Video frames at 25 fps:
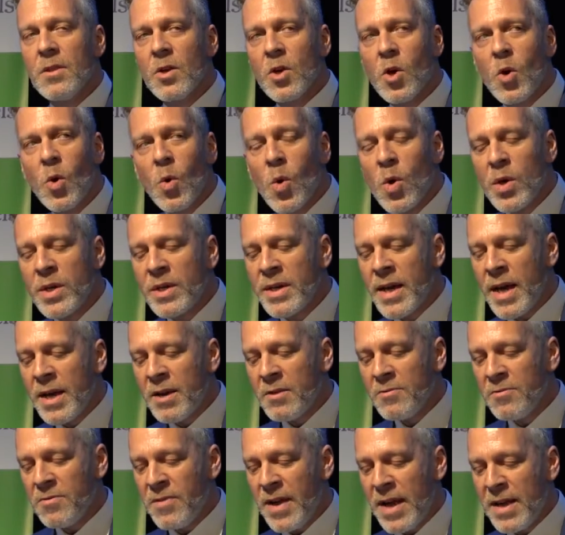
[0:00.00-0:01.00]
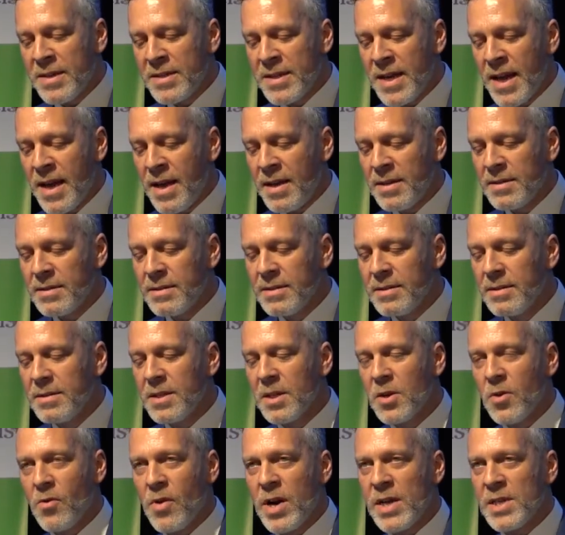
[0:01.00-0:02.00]
The coordinator found out
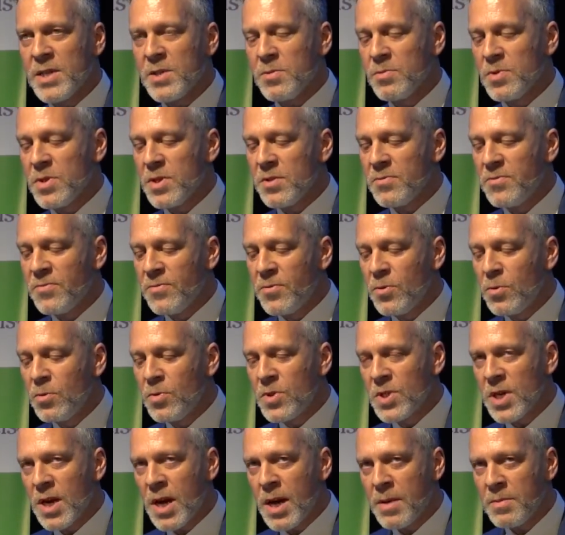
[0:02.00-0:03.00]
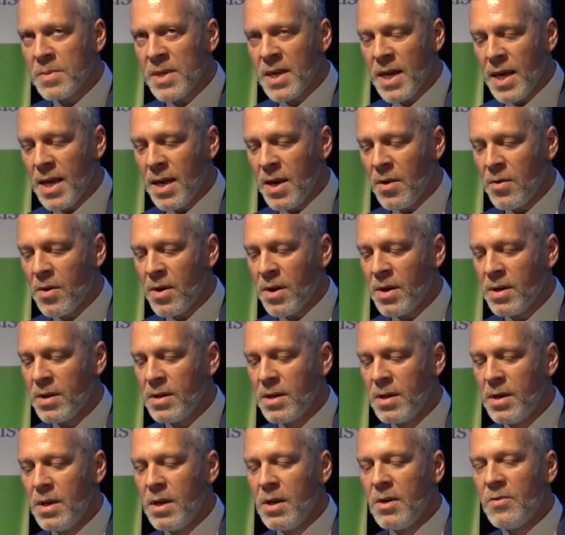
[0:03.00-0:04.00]
that Grace was the full-time
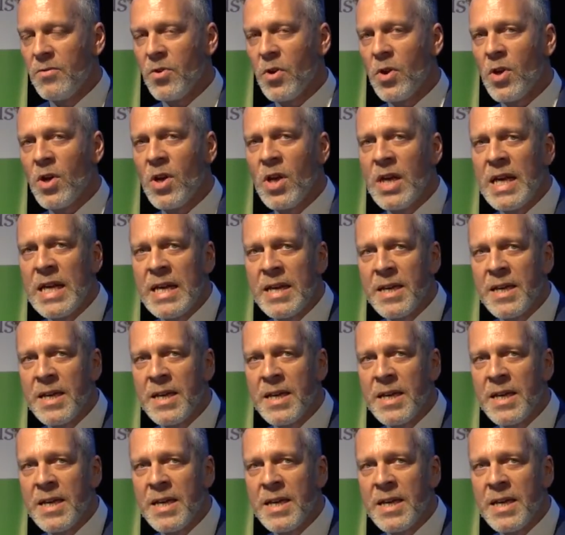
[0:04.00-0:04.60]
carer for her